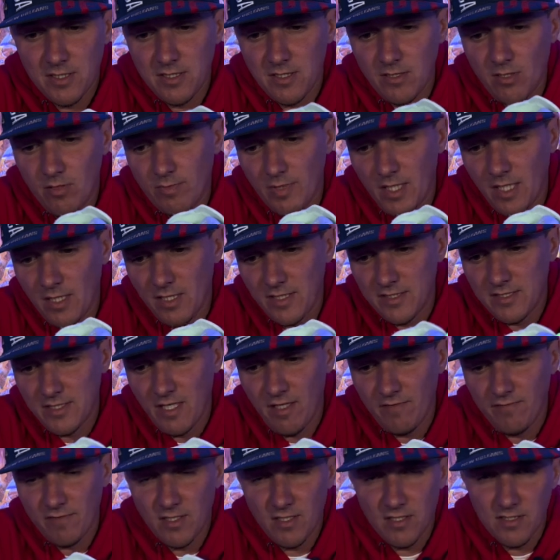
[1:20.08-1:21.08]
deal, but I like to
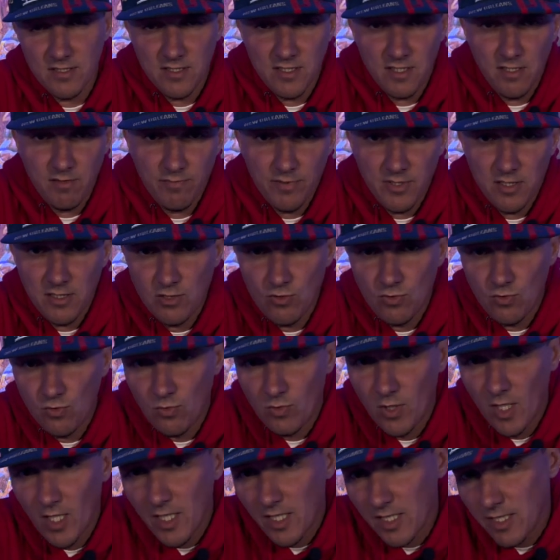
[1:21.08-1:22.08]
have a nice
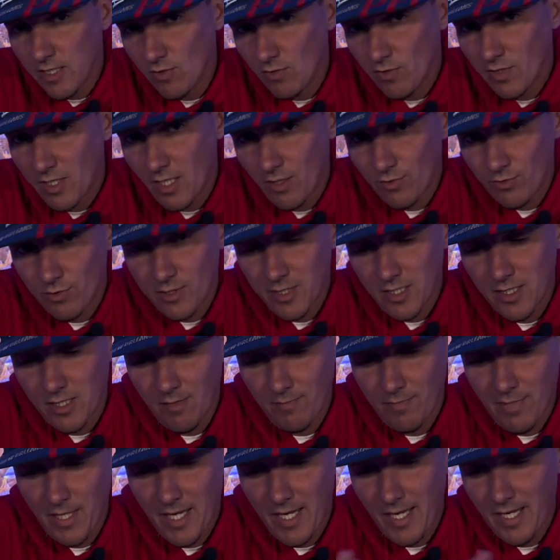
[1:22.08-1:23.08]
TPU heel counter in the
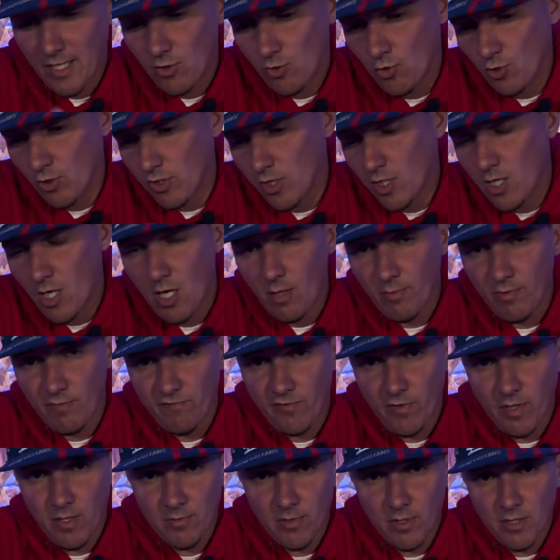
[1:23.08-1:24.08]
back, or a carbon
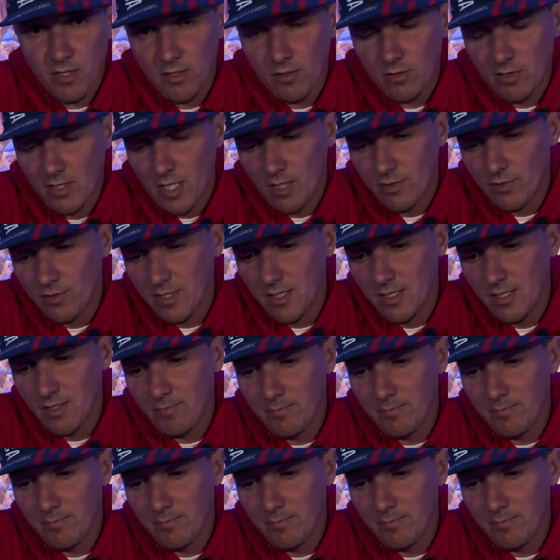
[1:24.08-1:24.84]
fiber heel counter in the